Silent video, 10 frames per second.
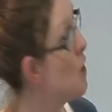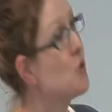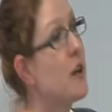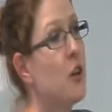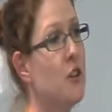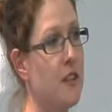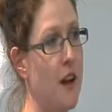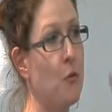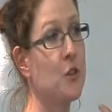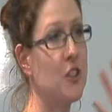So
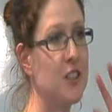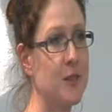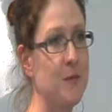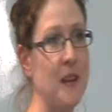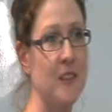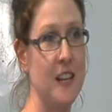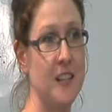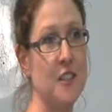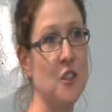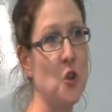I was going to spend the
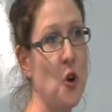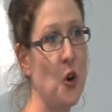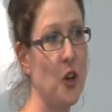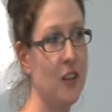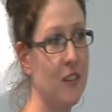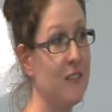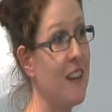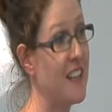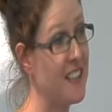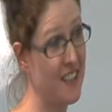rest of the talk,
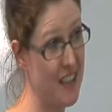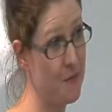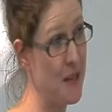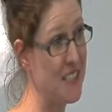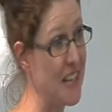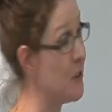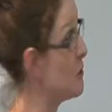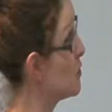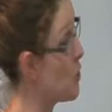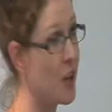as I gave my
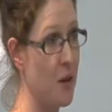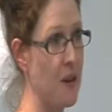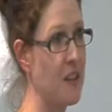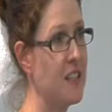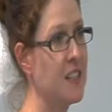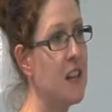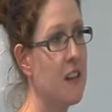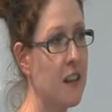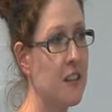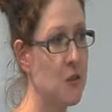title, talking about these three
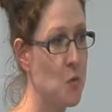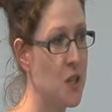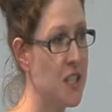things in more